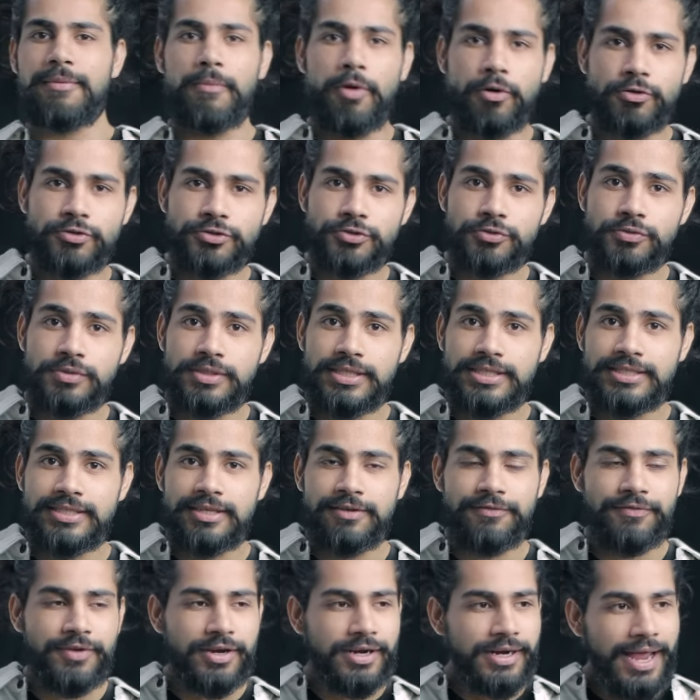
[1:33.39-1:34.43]
the monsoon
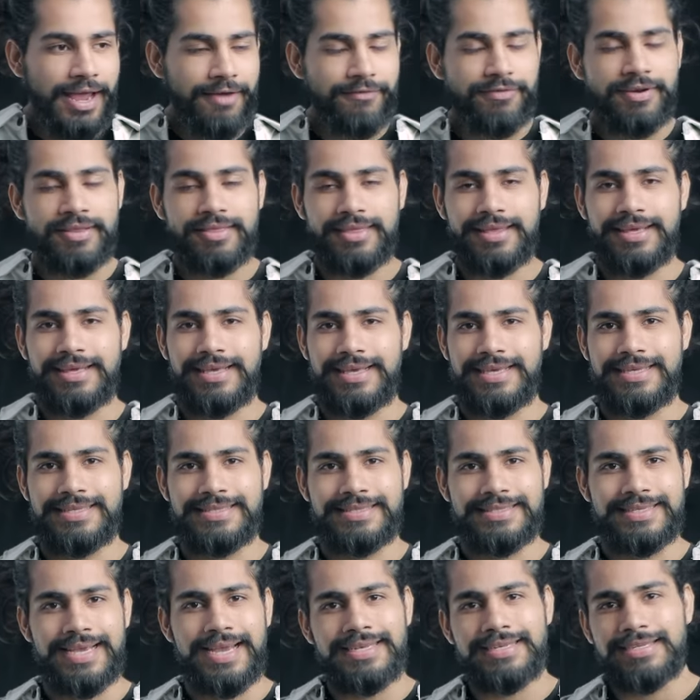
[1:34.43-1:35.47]
season where everything
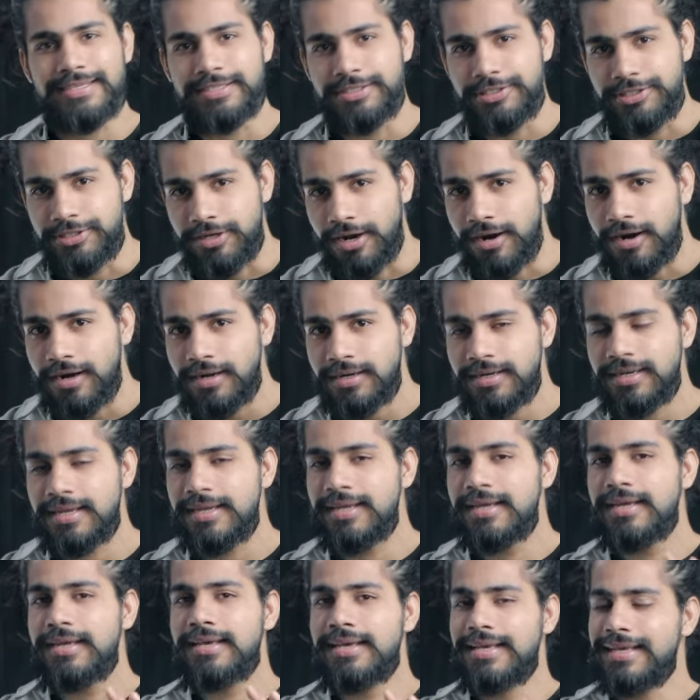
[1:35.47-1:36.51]
is kinda dark
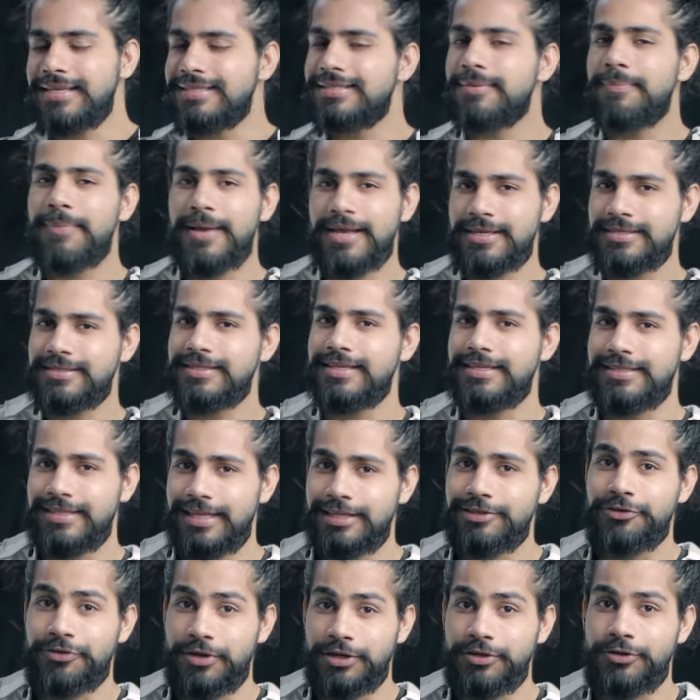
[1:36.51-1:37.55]
is the best thing
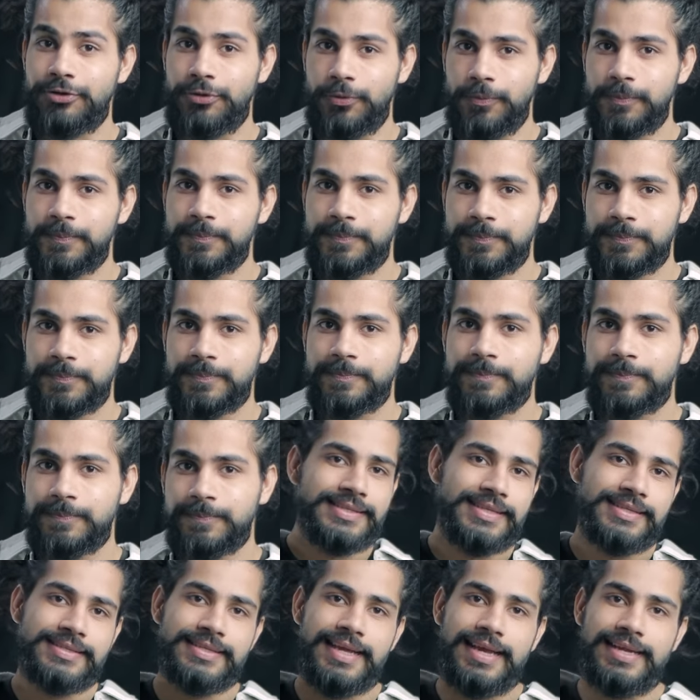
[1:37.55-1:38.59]
that you can do. Now, because
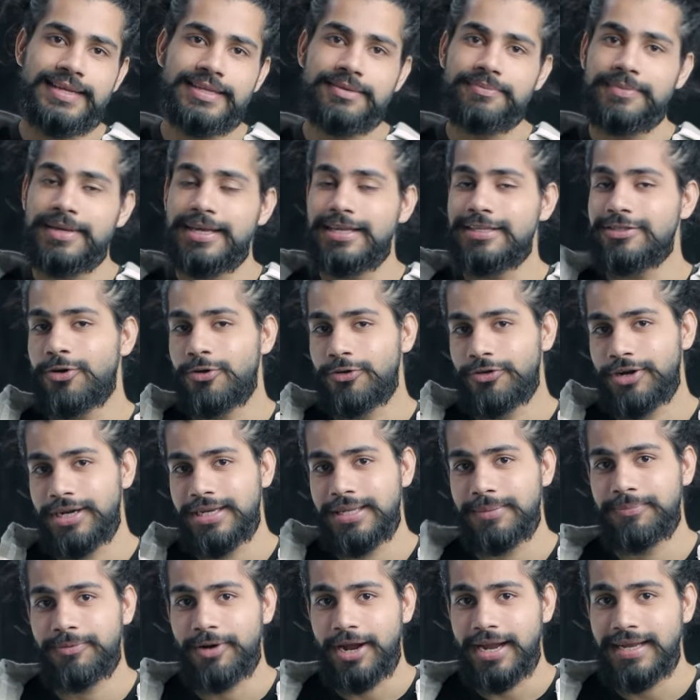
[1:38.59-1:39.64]
this item is
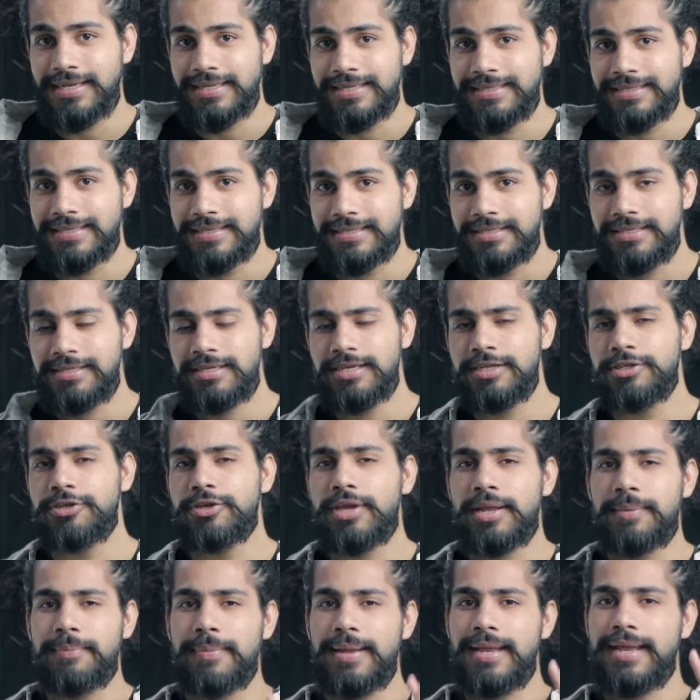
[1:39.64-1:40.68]
already bright in color, you
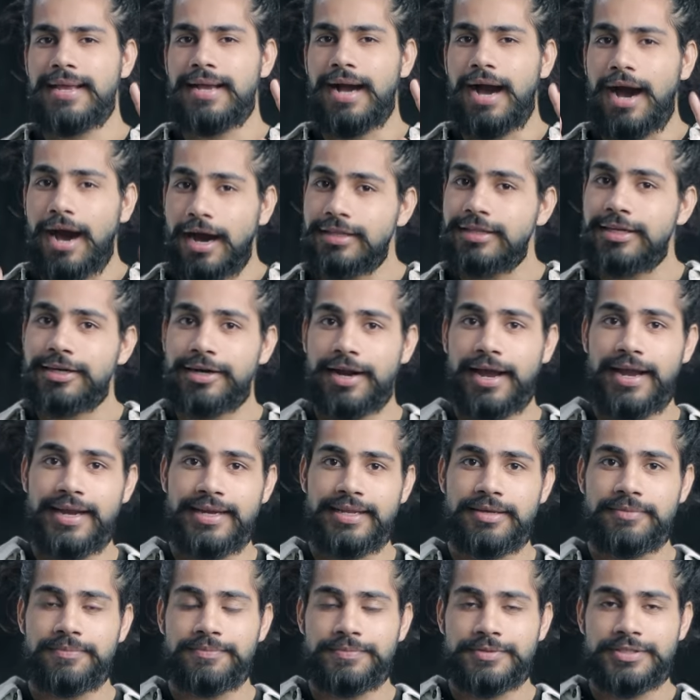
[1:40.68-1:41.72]
can make other
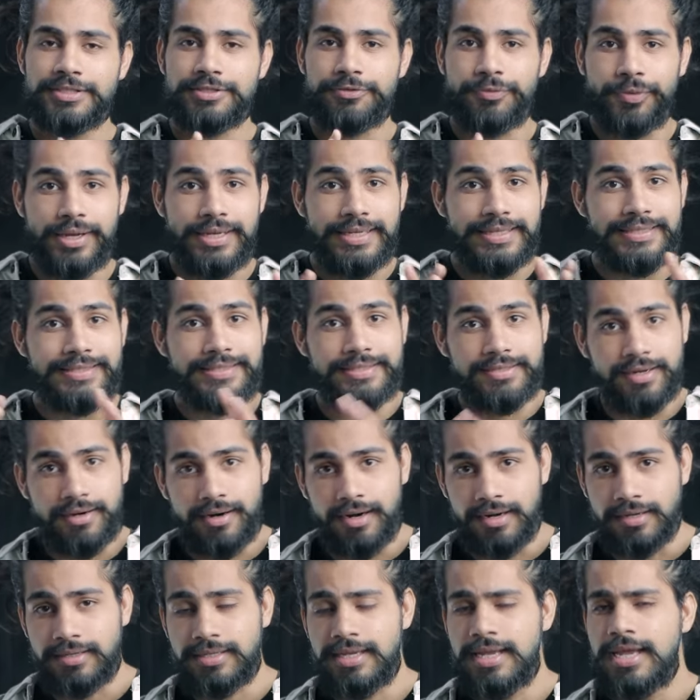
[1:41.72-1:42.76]
items really
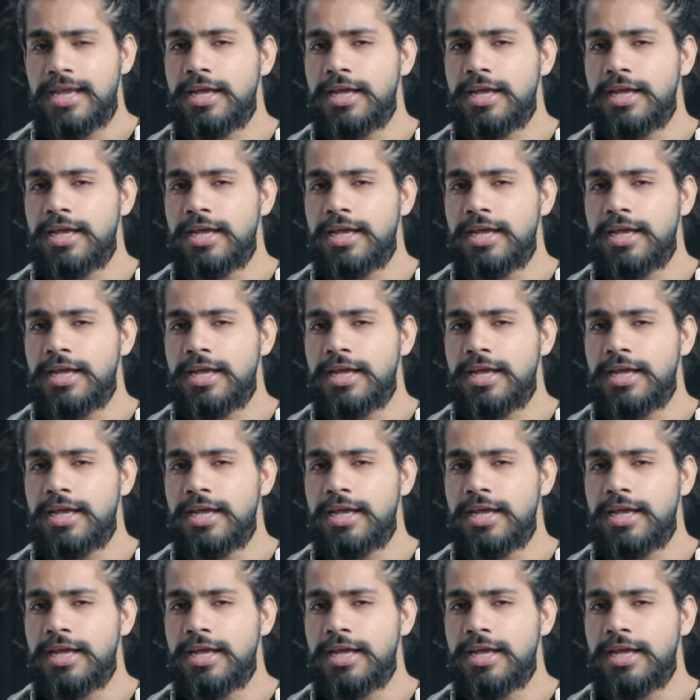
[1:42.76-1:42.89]
dark